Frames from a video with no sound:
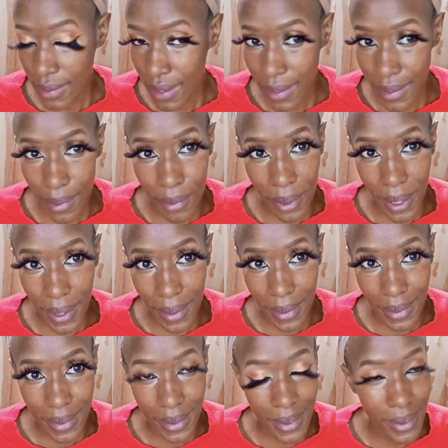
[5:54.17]
anyway
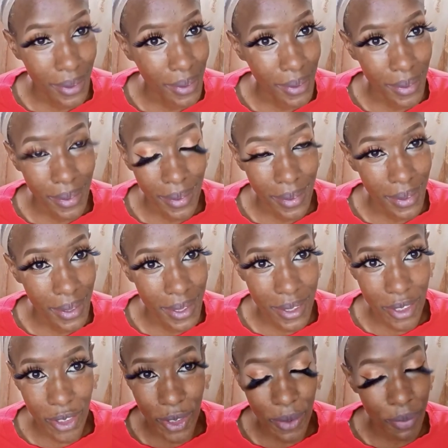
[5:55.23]
let's
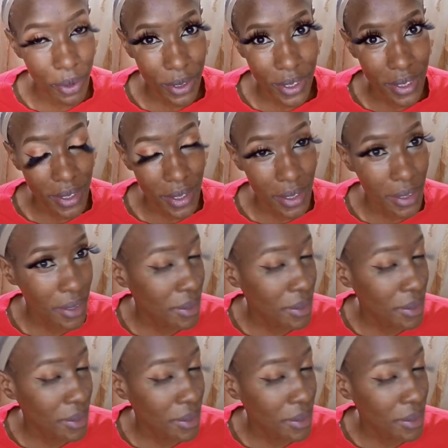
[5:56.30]
just proceed.